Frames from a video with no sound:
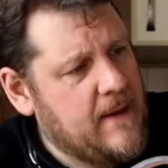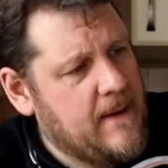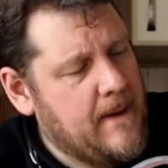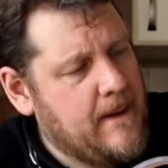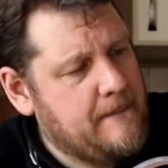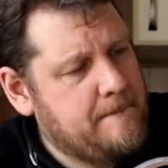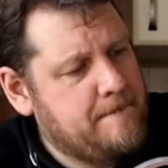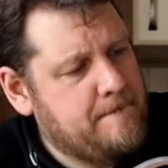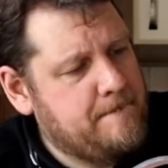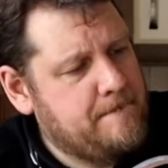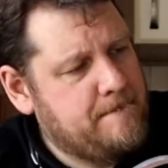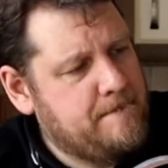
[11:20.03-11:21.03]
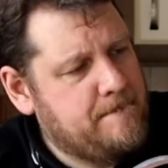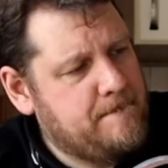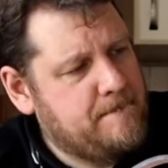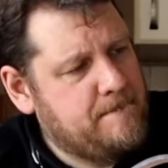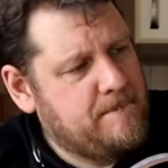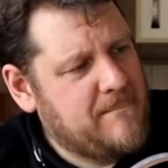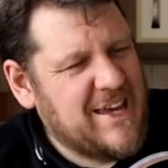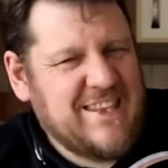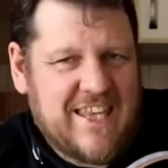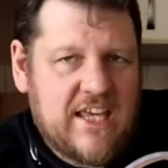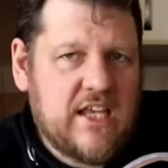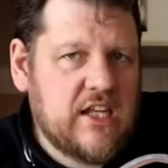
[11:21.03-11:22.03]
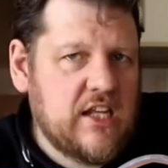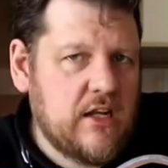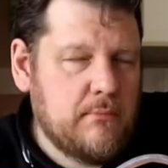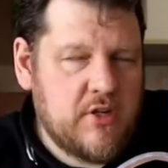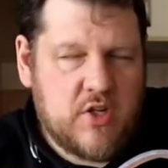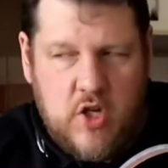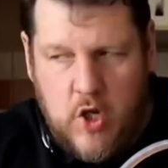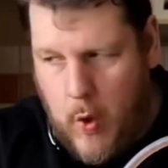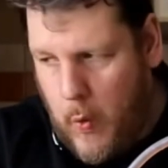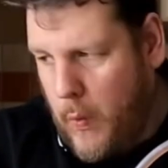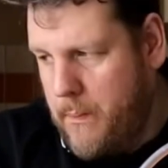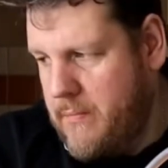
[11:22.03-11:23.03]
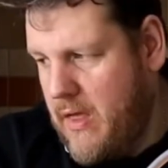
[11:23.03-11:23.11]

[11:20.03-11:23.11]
Um, I think it's a little bit low.